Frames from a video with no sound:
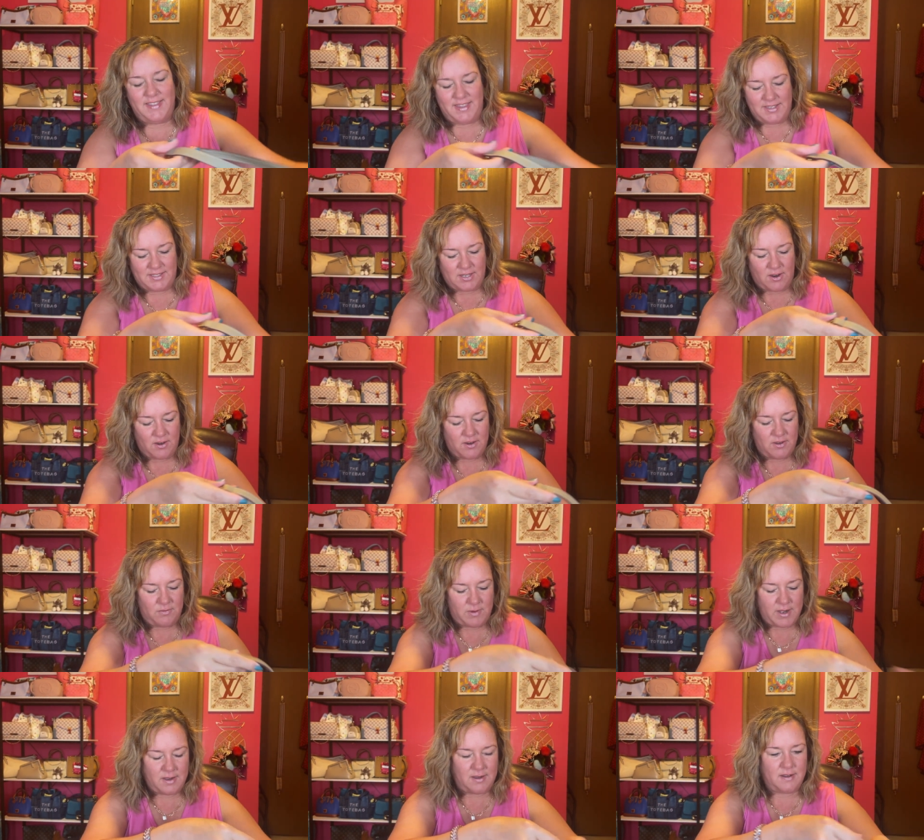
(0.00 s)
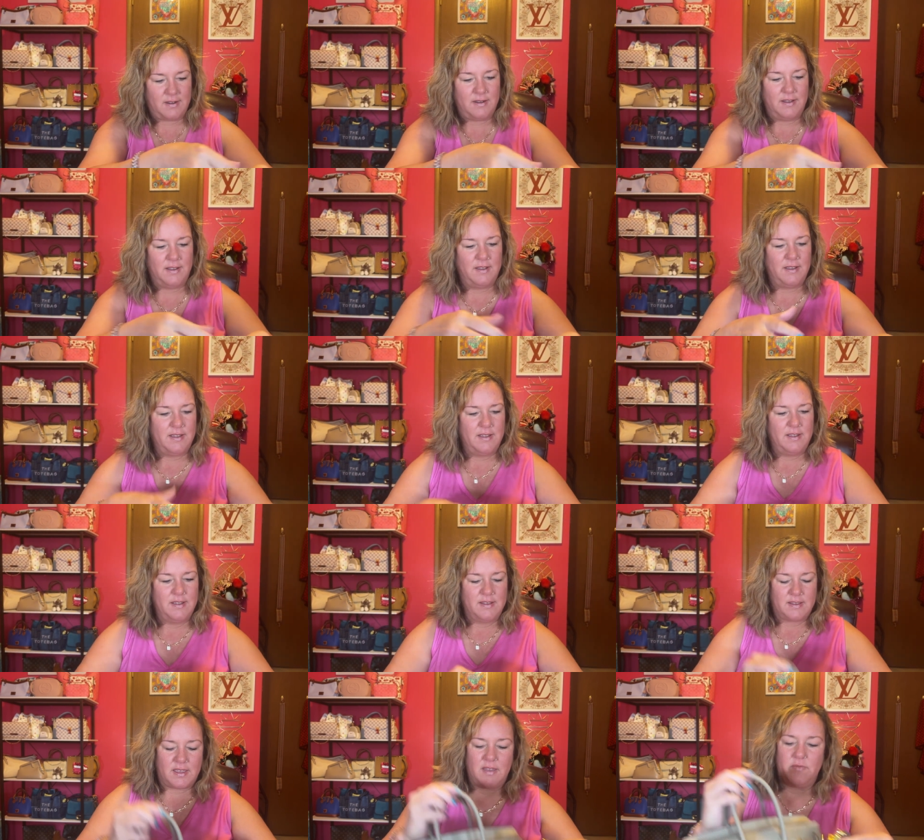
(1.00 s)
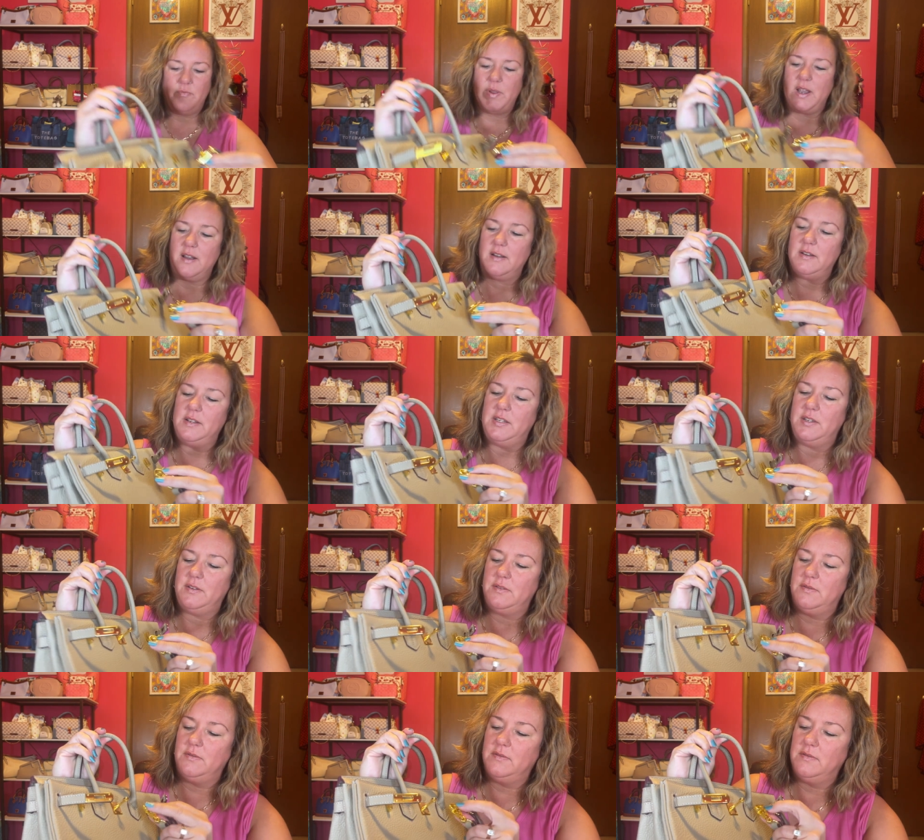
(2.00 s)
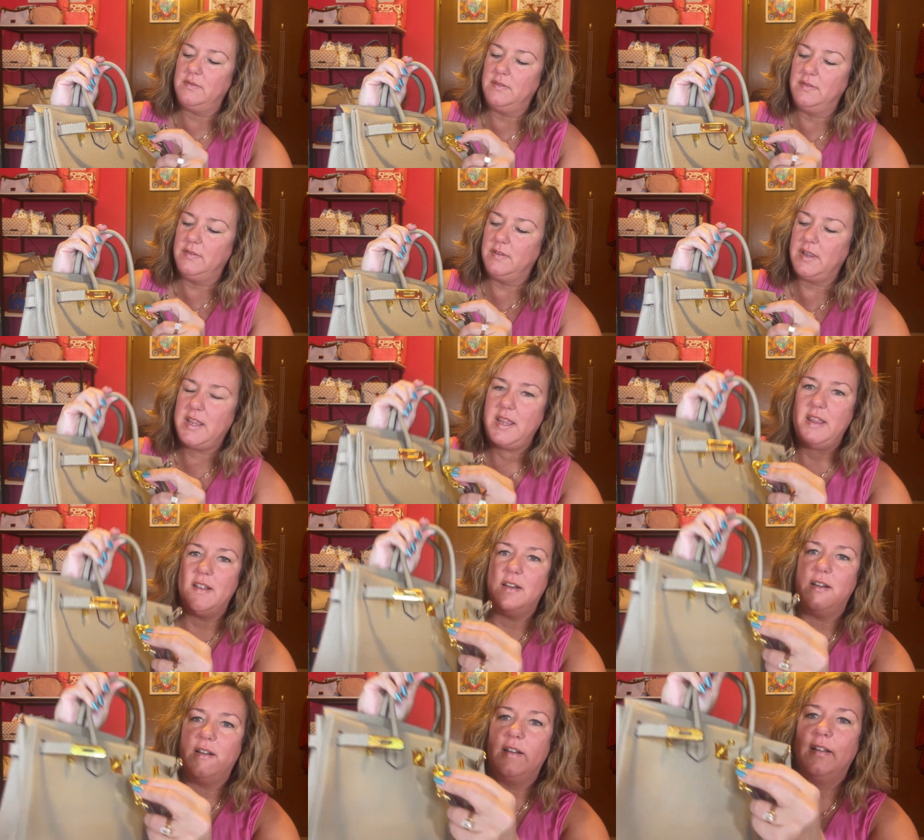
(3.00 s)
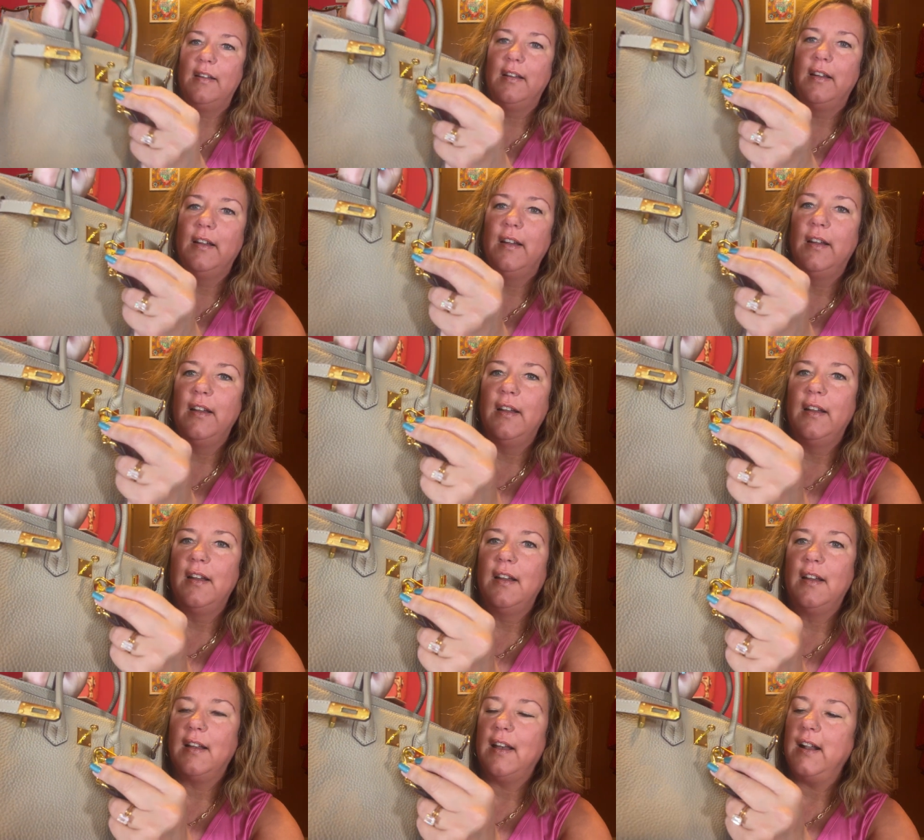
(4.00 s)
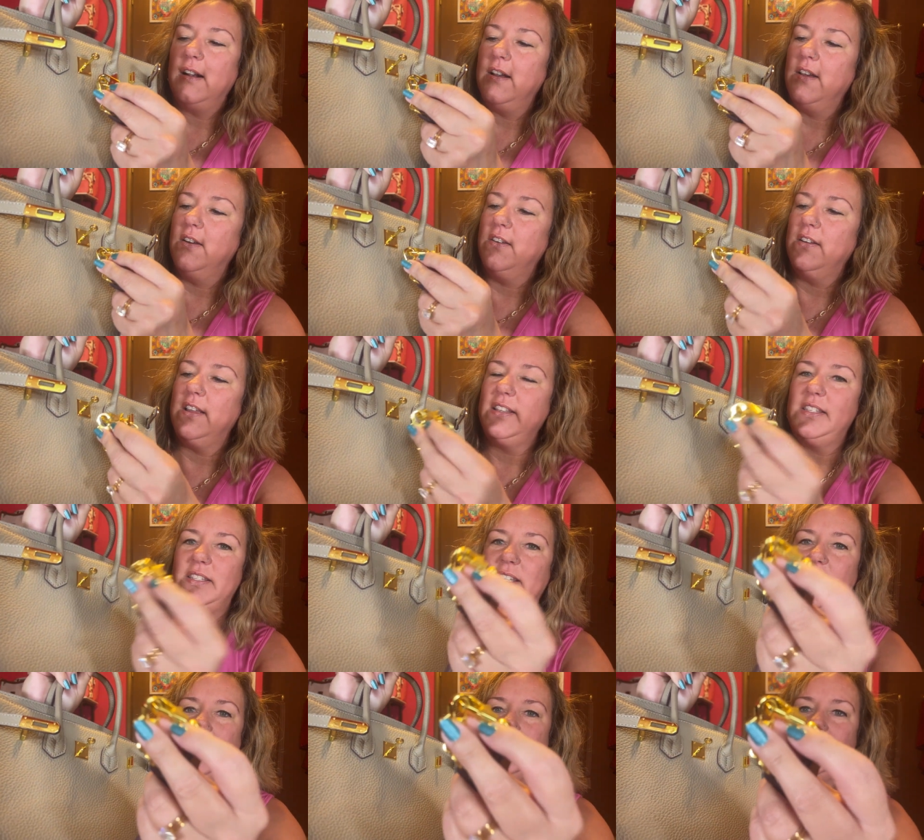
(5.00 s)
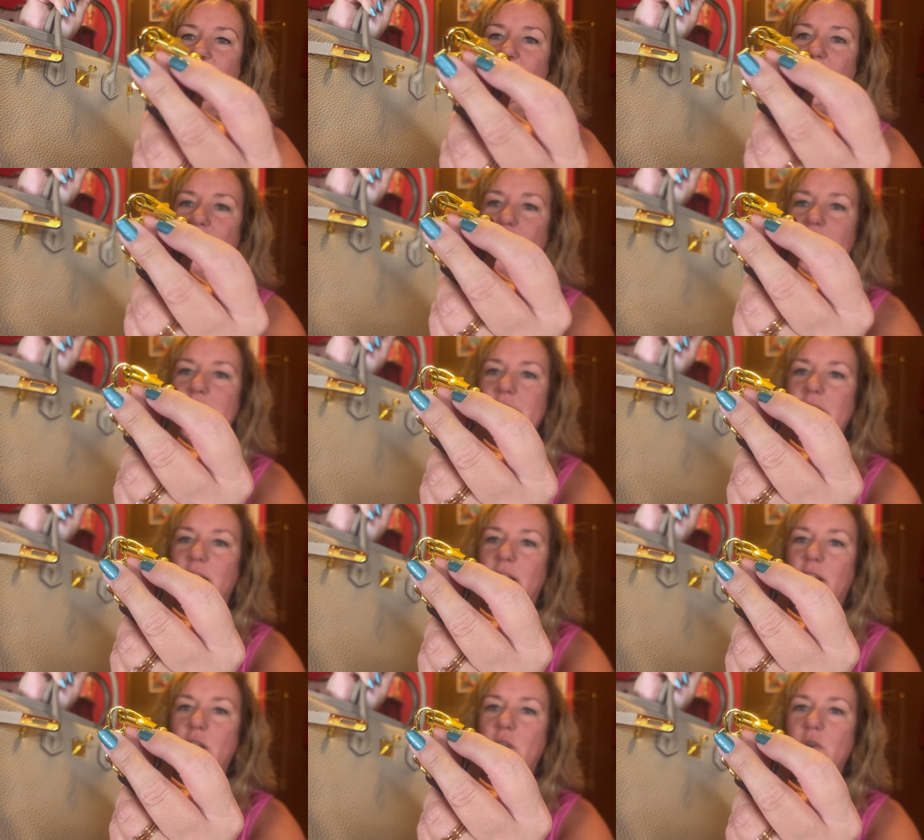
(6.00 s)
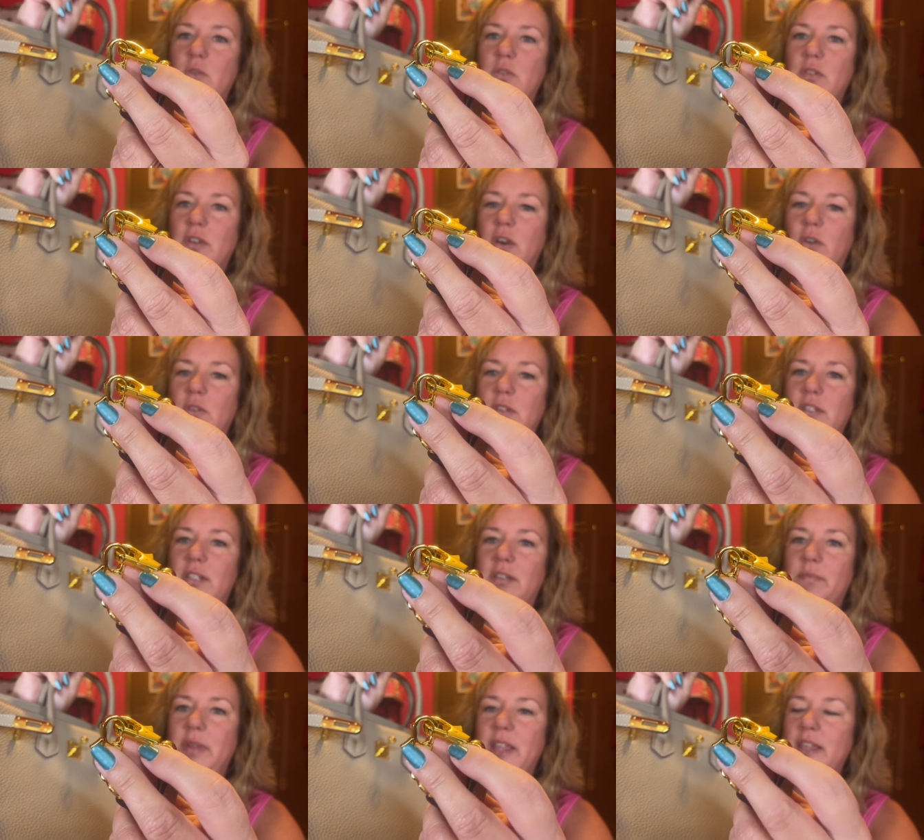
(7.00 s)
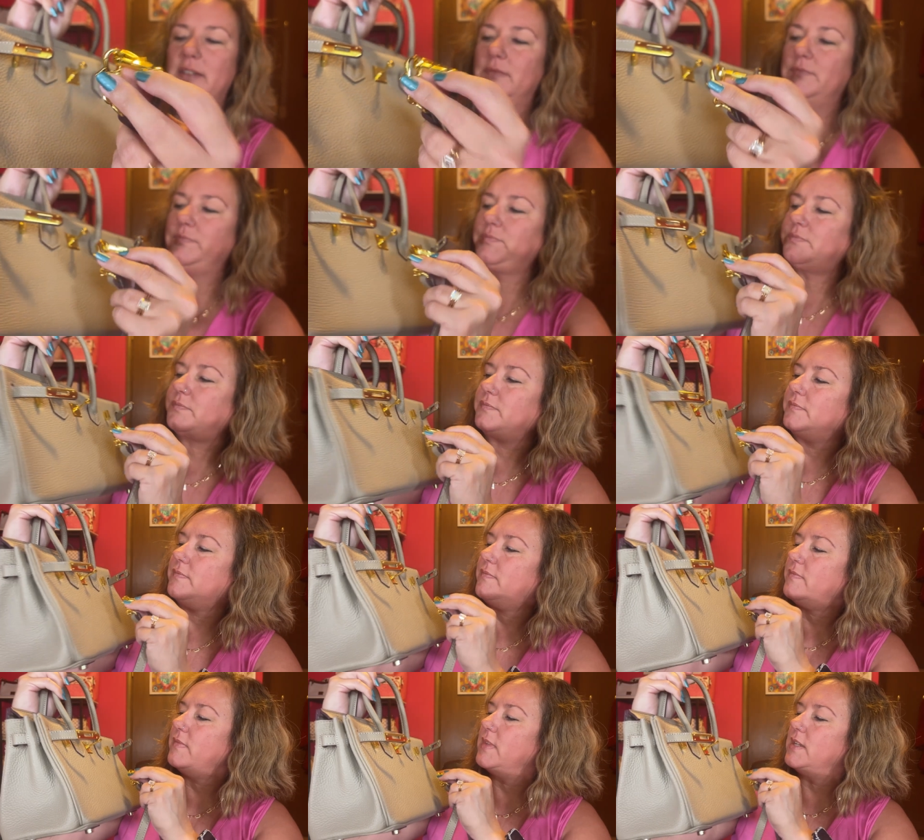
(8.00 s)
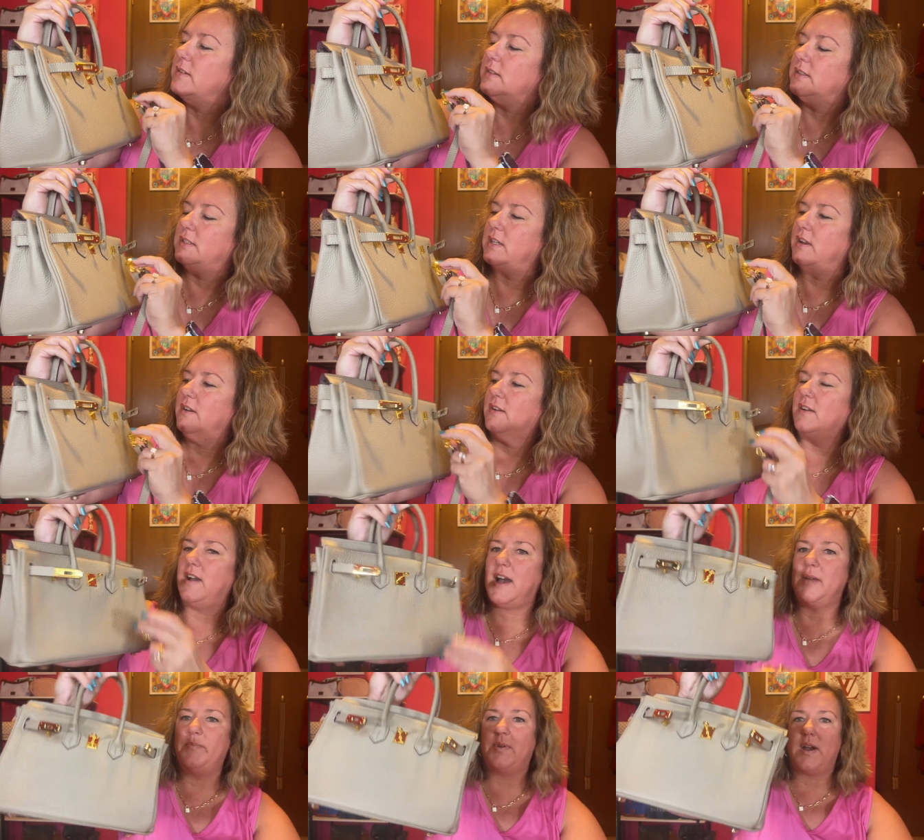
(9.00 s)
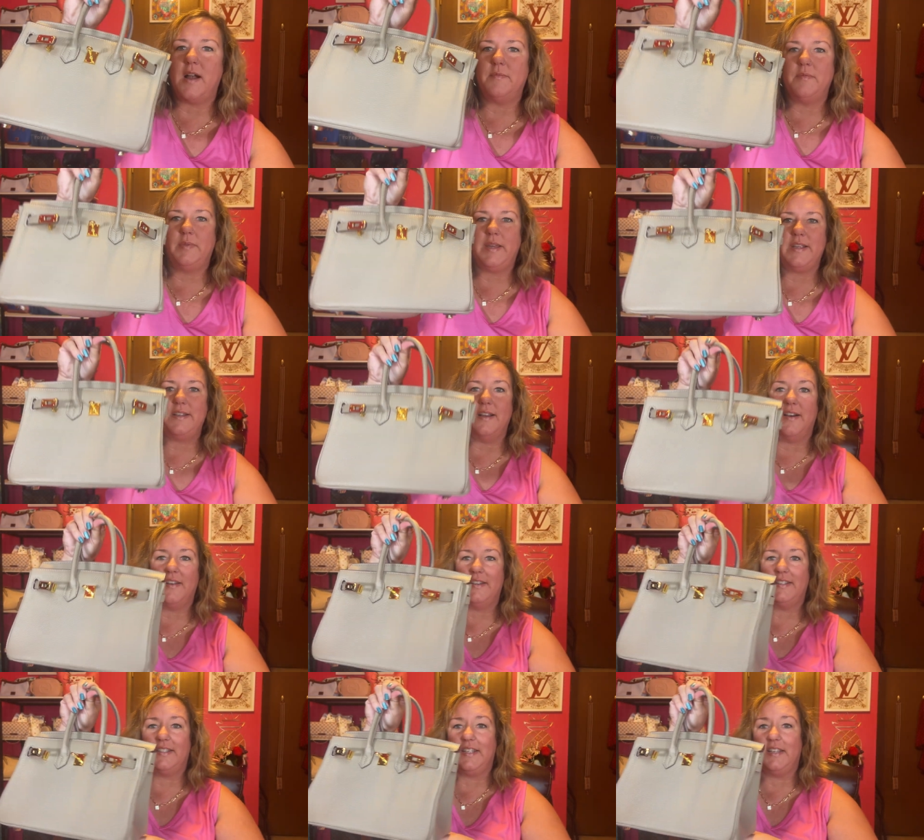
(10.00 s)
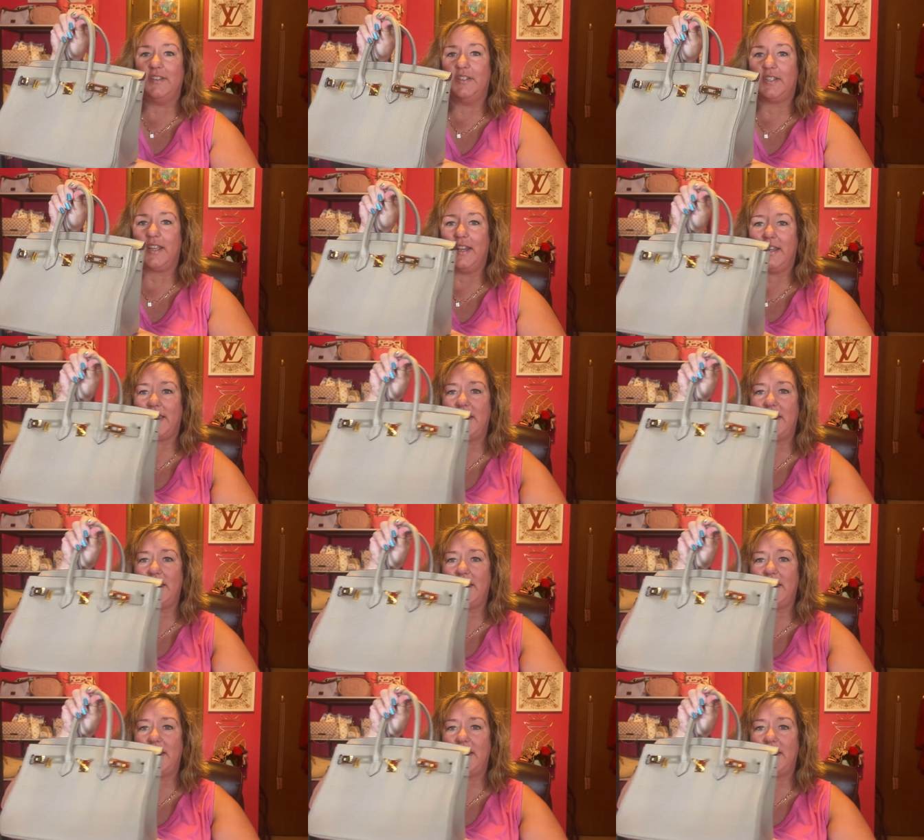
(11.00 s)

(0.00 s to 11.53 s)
this hardware compared to here, I don't know. It's it's very yellow gold to me. So I'm probably honestly just going to